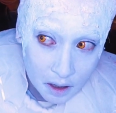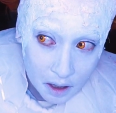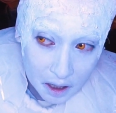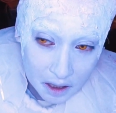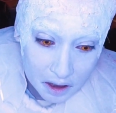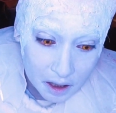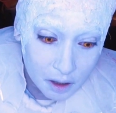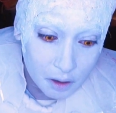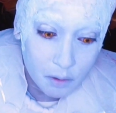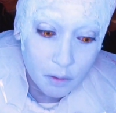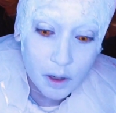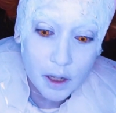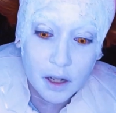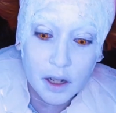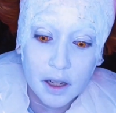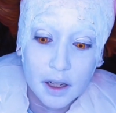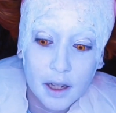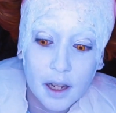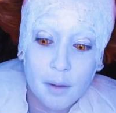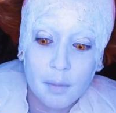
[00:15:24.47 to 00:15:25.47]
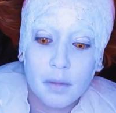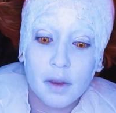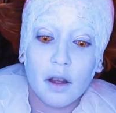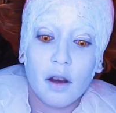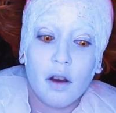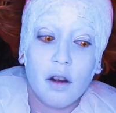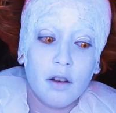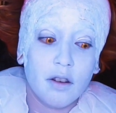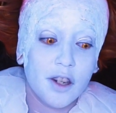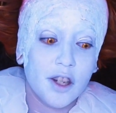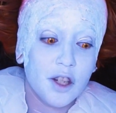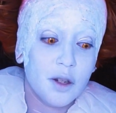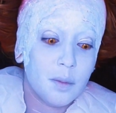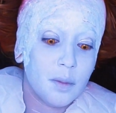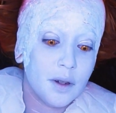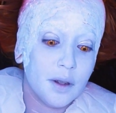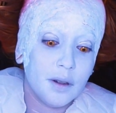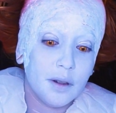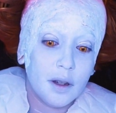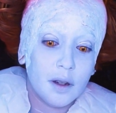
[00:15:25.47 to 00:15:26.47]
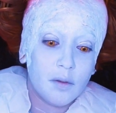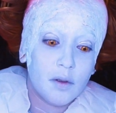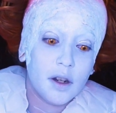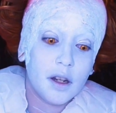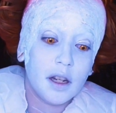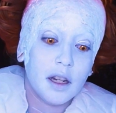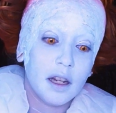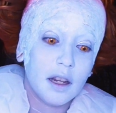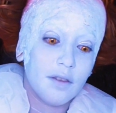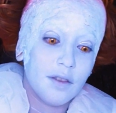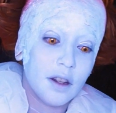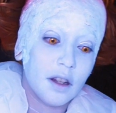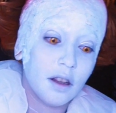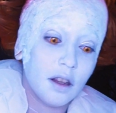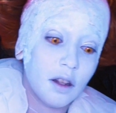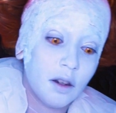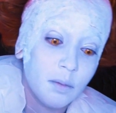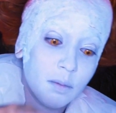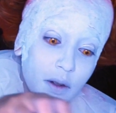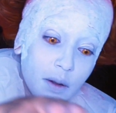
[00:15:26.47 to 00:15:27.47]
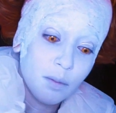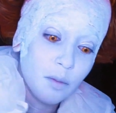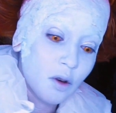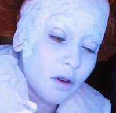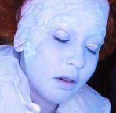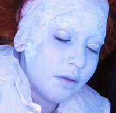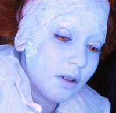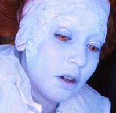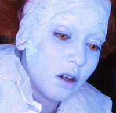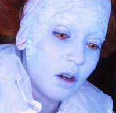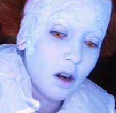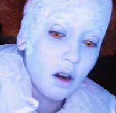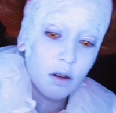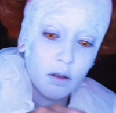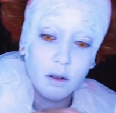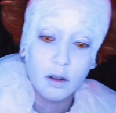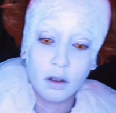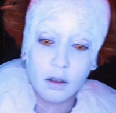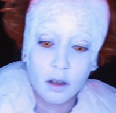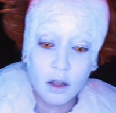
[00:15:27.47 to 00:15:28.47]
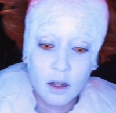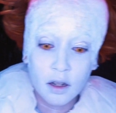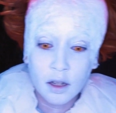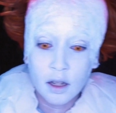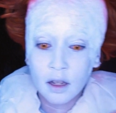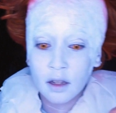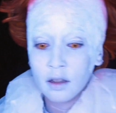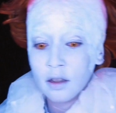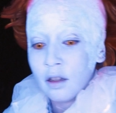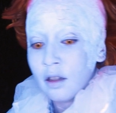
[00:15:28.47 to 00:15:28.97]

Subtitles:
I think we could have kept the orange, but I wanted to give it a little bit more of a horror look.